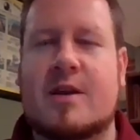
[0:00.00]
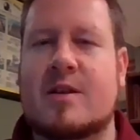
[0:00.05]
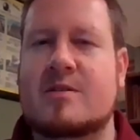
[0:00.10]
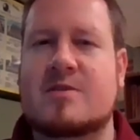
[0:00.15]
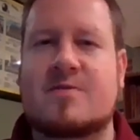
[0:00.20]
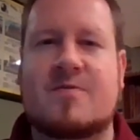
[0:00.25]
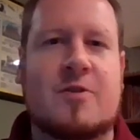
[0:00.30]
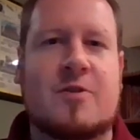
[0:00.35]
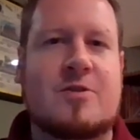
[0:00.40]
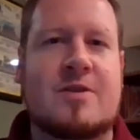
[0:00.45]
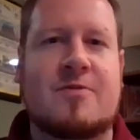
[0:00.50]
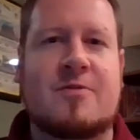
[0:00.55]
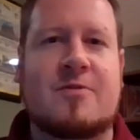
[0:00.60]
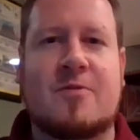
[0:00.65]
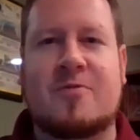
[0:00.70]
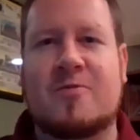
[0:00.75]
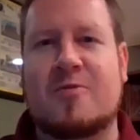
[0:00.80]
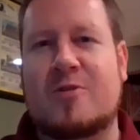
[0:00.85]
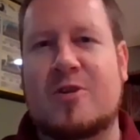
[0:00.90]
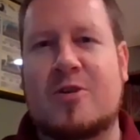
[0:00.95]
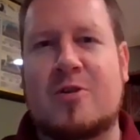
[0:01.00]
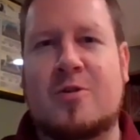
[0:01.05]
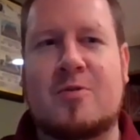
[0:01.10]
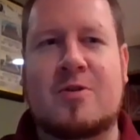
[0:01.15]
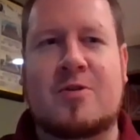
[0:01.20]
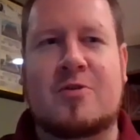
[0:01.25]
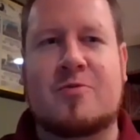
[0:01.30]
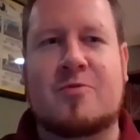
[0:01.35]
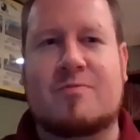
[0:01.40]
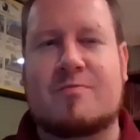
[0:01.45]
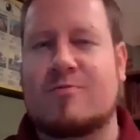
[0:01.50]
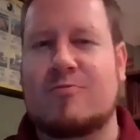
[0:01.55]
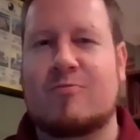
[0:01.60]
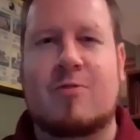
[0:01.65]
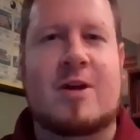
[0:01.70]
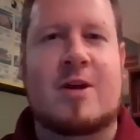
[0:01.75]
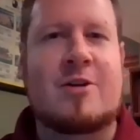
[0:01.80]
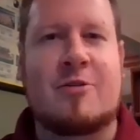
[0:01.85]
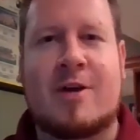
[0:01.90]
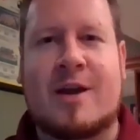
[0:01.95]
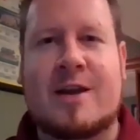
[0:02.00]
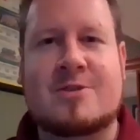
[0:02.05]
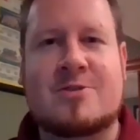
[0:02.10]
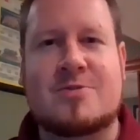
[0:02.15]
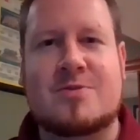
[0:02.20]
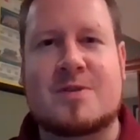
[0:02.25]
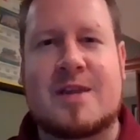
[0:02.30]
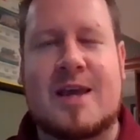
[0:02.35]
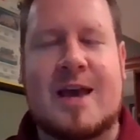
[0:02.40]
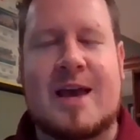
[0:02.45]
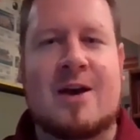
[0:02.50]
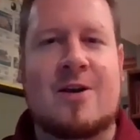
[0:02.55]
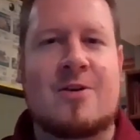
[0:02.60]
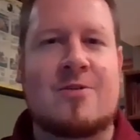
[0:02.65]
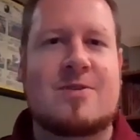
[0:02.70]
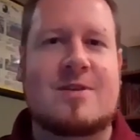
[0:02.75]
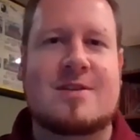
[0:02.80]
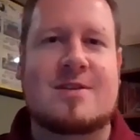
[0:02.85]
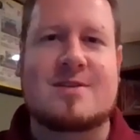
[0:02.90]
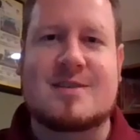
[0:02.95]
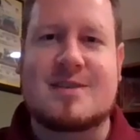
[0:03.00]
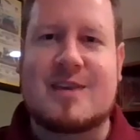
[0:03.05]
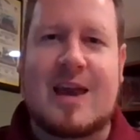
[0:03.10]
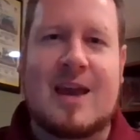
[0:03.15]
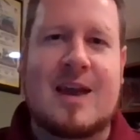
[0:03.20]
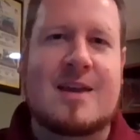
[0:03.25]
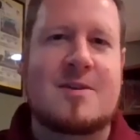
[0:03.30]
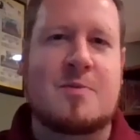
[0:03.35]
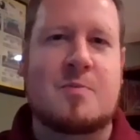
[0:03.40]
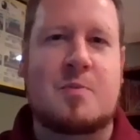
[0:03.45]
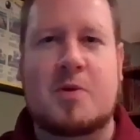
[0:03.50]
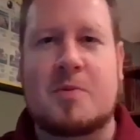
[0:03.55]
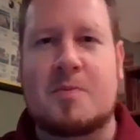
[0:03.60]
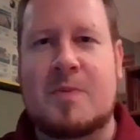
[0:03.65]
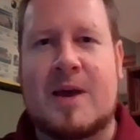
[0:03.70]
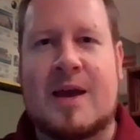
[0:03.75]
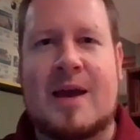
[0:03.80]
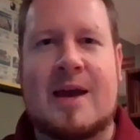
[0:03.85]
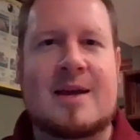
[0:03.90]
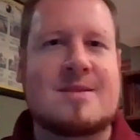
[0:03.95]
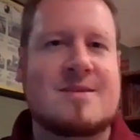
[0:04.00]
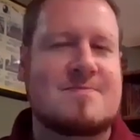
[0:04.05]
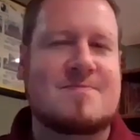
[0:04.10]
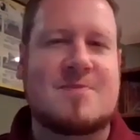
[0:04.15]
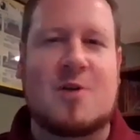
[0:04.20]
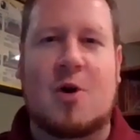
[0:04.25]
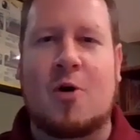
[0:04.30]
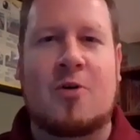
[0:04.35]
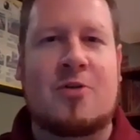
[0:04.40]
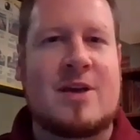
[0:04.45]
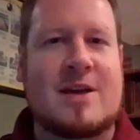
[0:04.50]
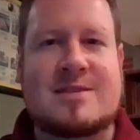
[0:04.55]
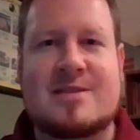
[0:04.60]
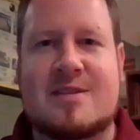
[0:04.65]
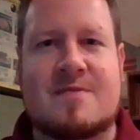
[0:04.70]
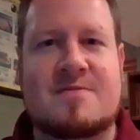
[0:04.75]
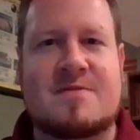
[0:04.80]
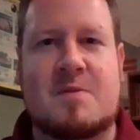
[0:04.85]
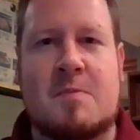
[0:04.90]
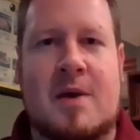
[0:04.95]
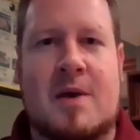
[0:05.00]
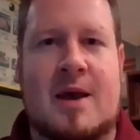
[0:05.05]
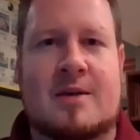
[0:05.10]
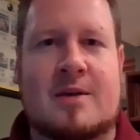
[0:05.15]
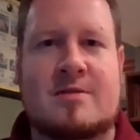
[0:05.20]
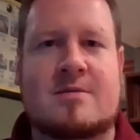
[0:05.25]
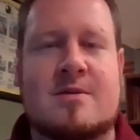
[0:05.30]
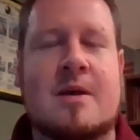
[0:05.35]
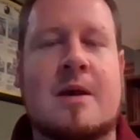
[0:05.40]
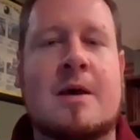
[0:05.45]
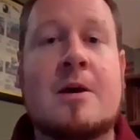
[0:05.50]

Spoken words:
It's very difficult for you to write your answers down, then to scan, to put it back, to all that stuff's a mess.